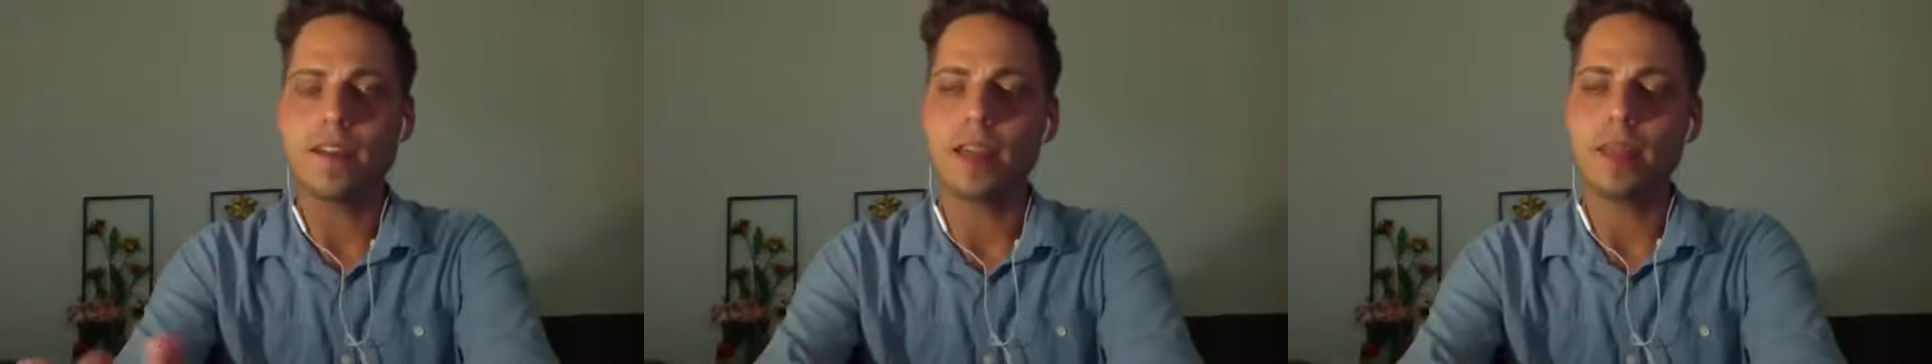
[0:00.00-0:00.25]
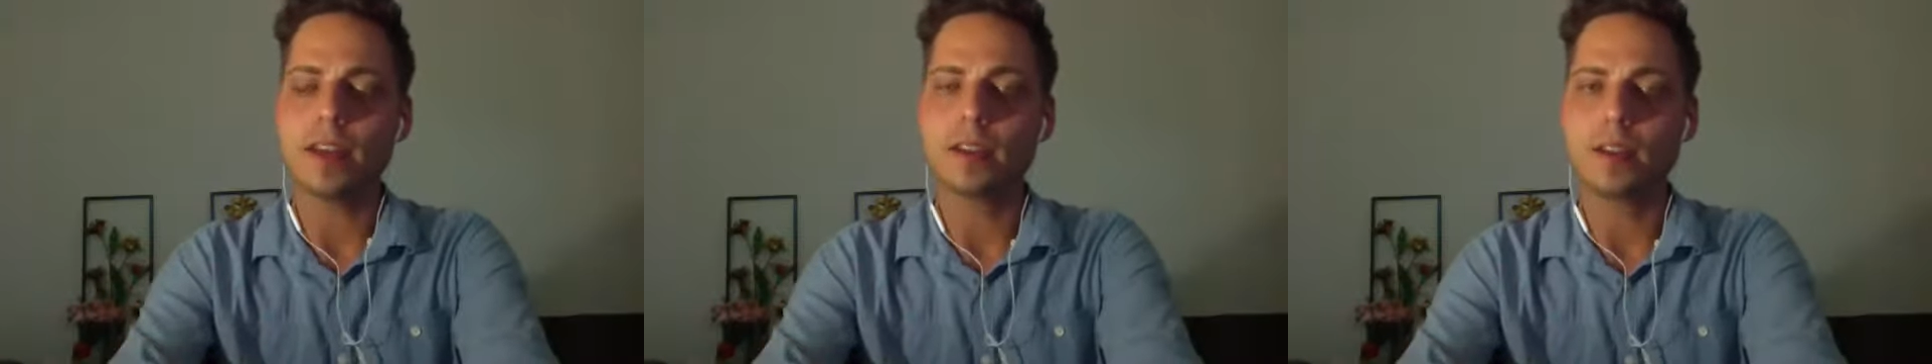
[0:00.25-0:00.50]

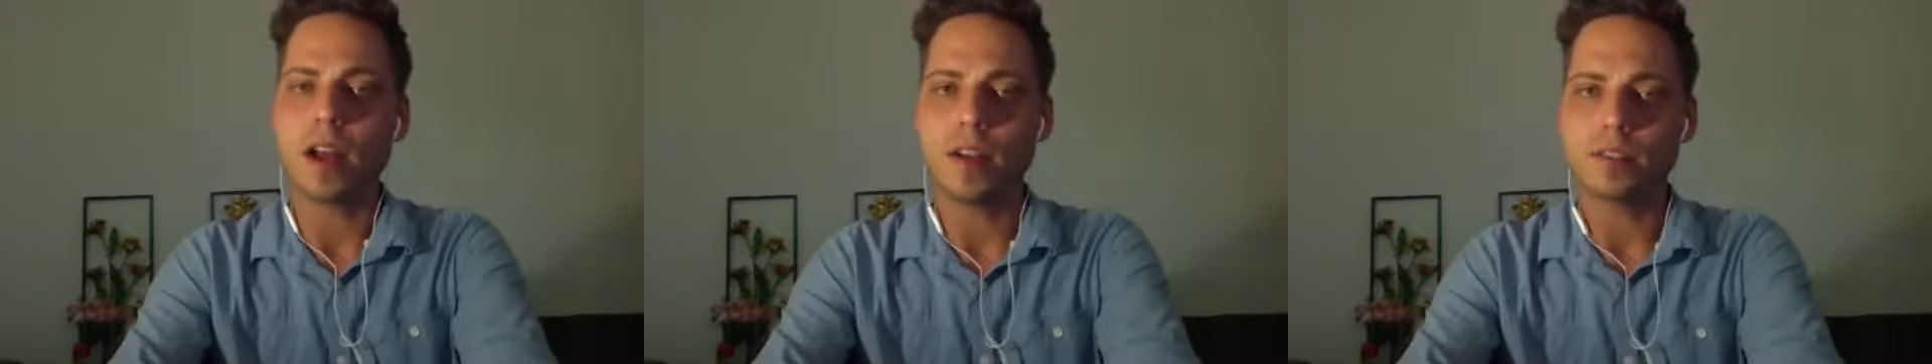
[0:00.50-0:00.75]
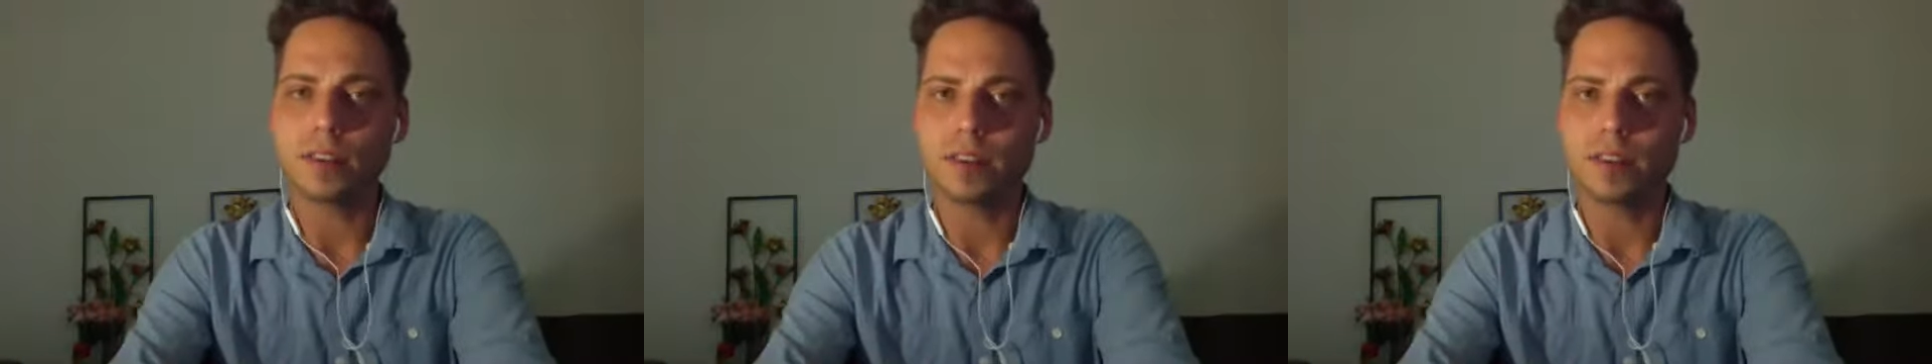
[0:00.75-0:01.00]
and then
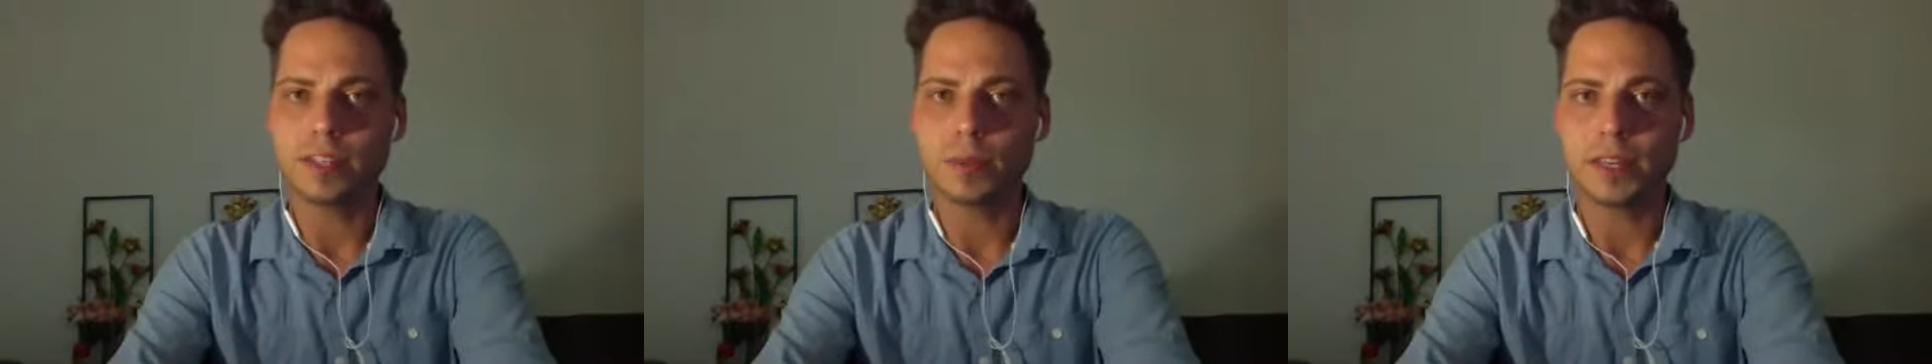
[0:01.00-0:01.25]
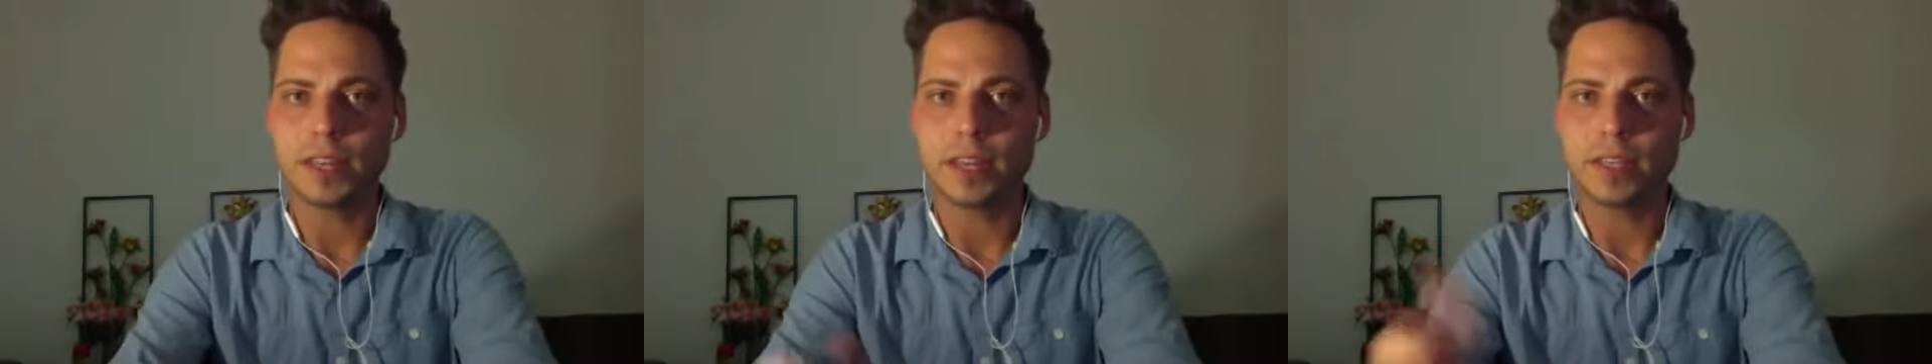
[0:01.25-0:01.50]
after I
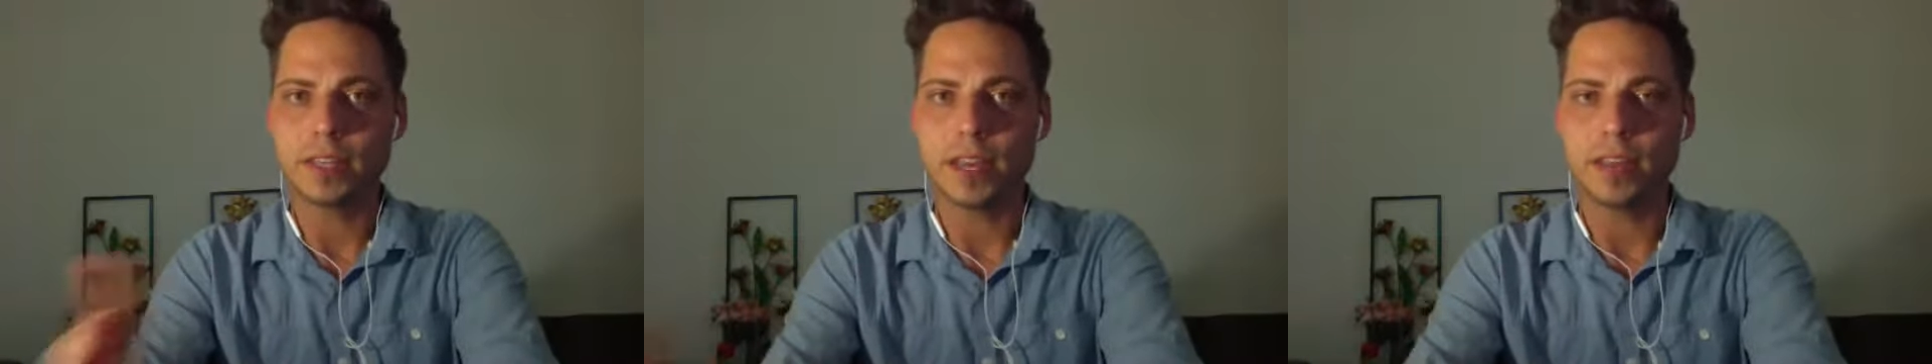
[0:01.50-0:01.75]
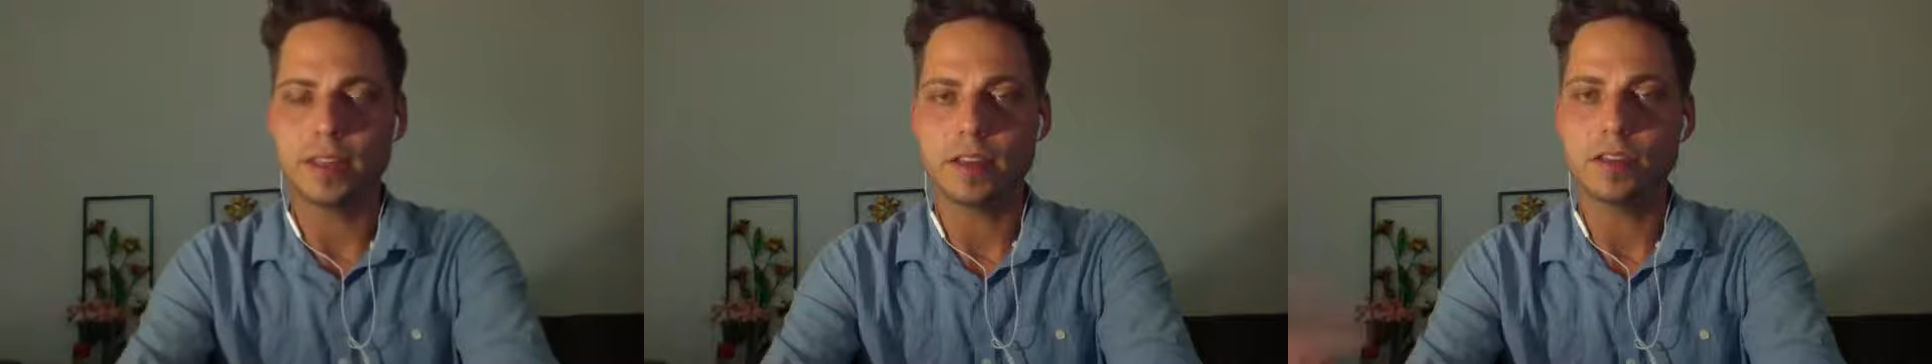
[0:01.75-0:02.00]
graduated,
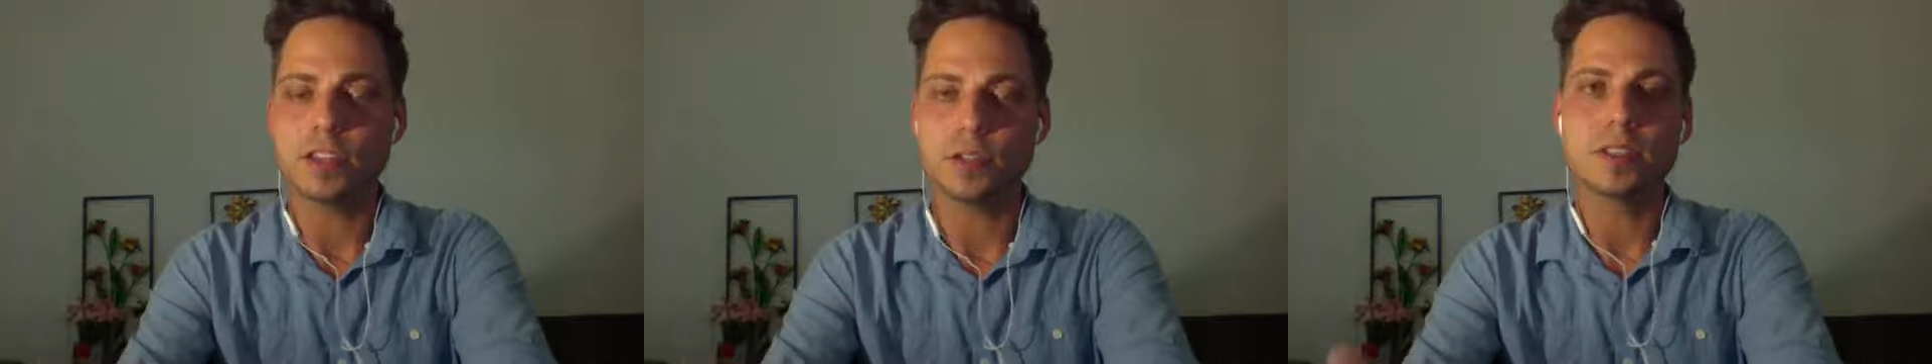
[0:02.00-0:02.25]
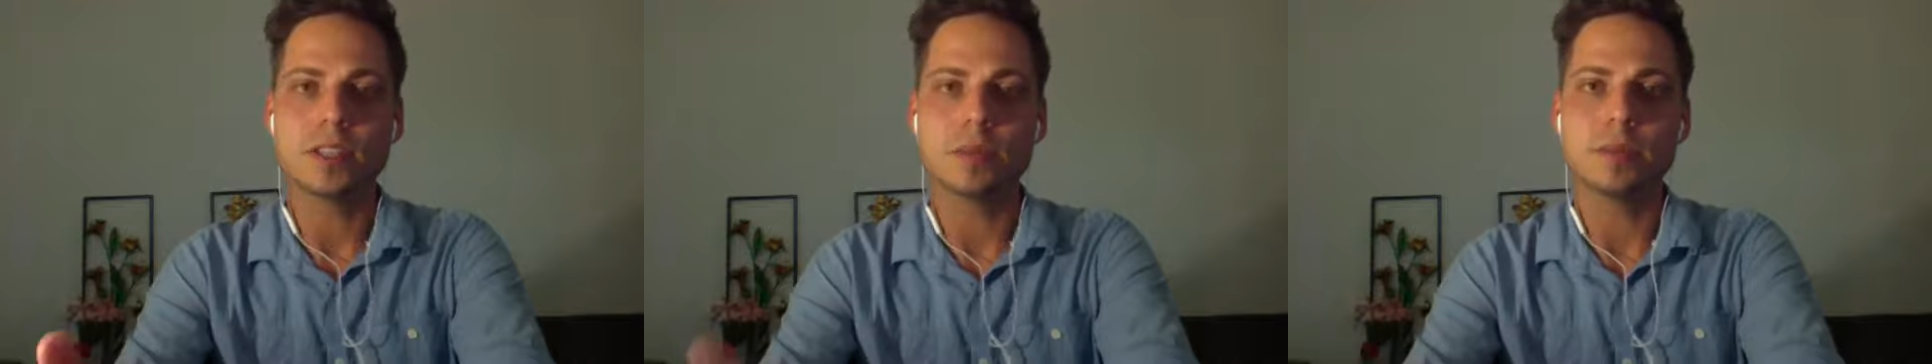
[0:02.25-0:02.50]
they
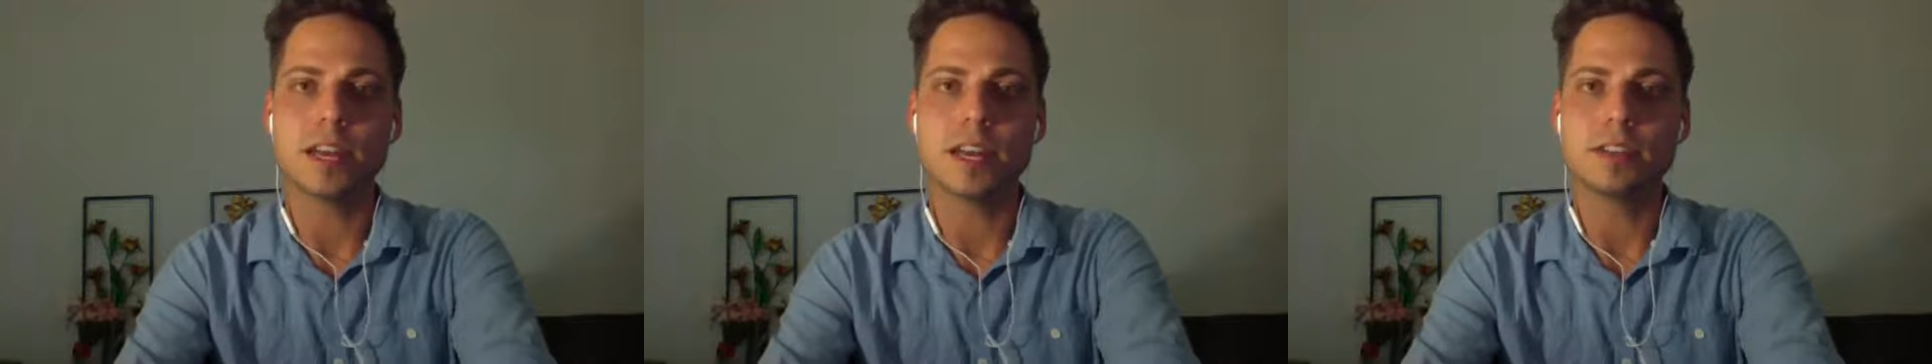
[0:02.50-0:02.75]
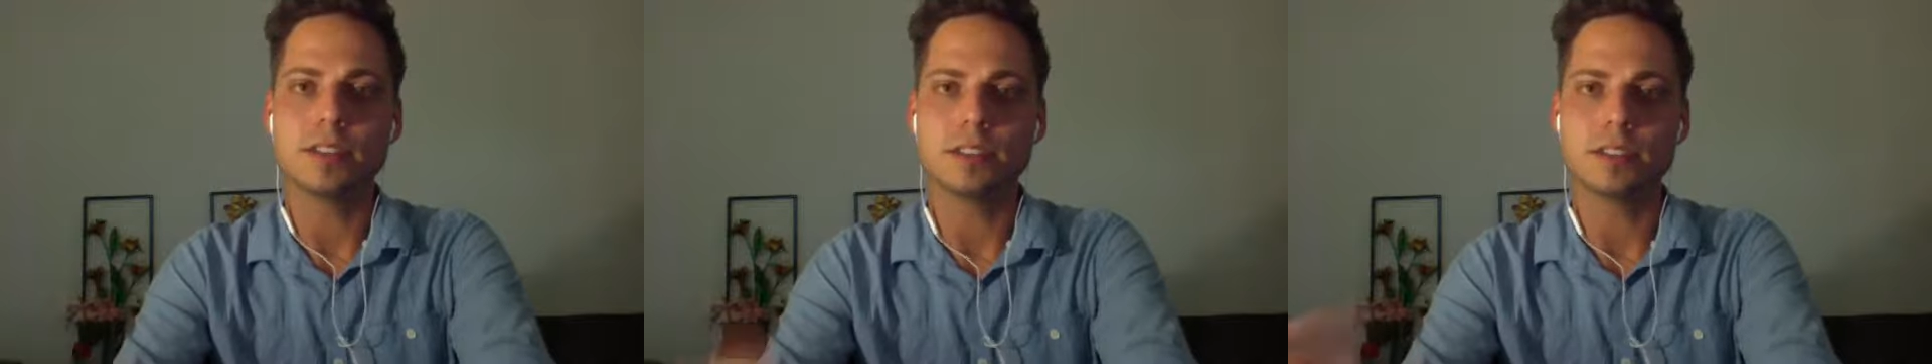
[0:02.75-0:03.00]
reduced them
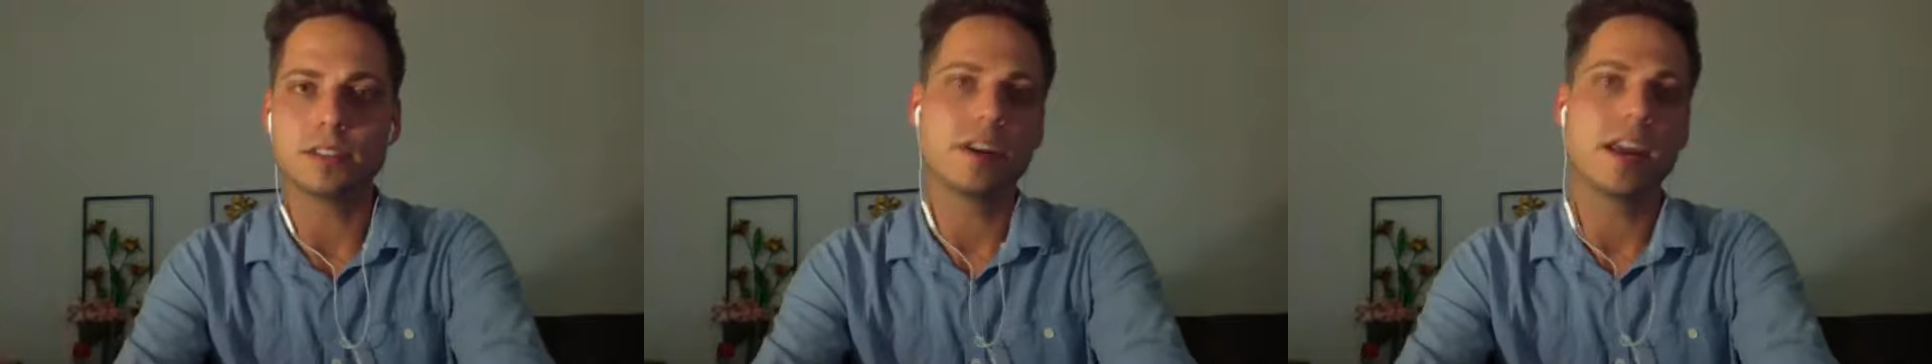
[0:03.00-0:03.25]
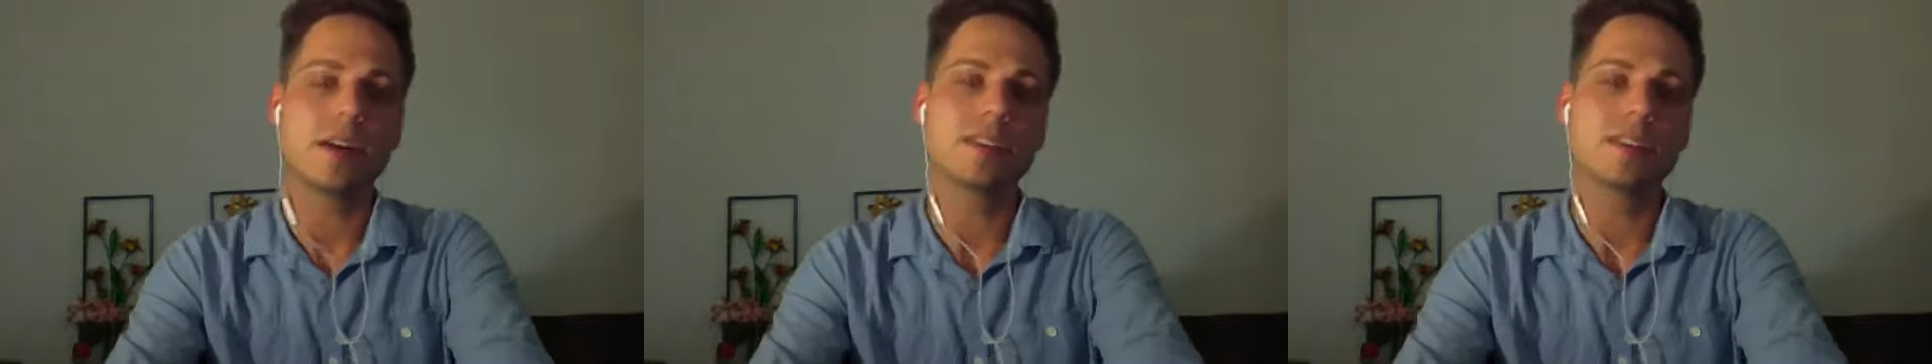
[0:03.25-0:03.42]
down to 3,